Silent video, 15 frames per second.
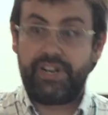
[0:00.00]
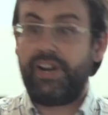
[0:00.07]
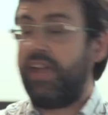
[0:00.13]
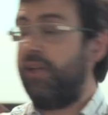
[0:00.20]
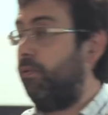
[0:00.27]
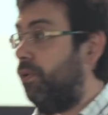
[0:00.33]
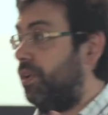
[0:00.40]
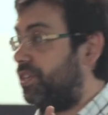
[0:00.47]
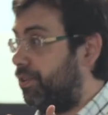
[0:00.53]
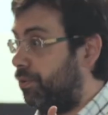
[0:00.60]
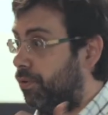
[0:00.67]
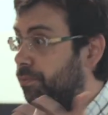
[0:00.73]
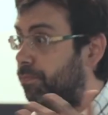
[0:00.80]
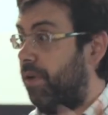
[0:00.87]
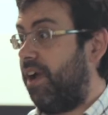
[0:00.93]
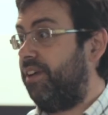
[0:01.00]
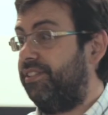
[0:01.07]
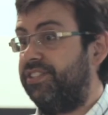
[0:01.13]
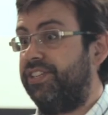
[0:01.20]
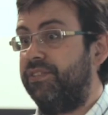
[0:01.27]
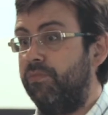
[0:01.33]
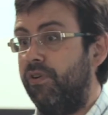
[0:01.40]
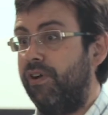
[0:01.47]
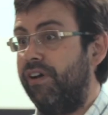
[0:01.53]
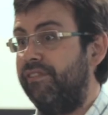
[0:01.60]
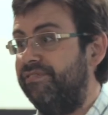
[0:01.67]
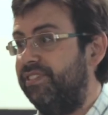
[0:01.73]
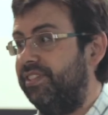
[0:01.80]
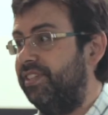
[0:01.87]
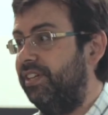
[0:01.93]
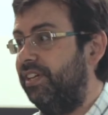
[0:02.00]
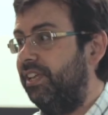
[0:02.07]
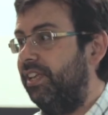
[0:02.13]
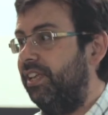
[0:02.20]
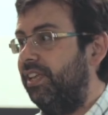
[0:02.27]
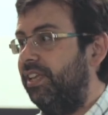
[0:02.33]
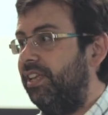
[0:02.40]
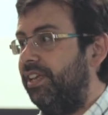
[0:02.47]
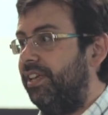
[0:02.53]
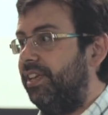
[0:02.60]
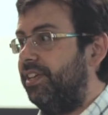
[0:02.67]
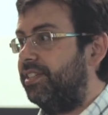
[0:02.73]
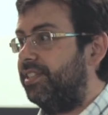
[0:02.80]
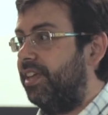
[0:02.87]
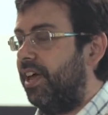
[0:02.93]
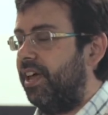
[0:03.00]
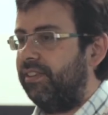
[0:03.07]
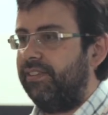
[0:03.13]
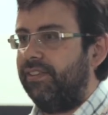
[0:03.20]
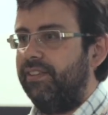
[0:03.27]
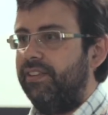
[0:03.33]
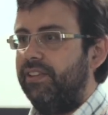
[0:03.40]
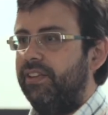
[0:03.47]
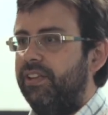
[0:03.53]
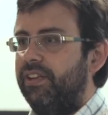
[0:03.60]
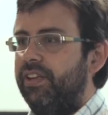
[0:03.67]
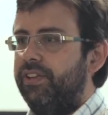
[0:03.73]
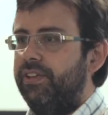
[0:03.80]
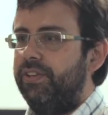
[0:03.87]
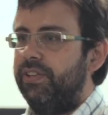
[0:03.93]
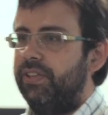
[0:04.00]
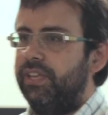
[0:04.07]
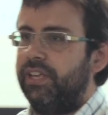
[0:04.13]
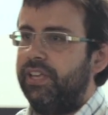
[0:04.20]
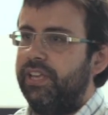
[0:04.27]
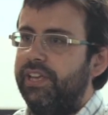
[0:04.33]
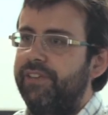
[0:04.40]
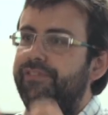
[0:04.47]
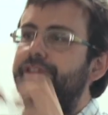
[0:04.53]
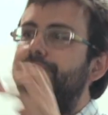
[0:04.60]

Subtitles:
and I wish you could practice it more often, is that if you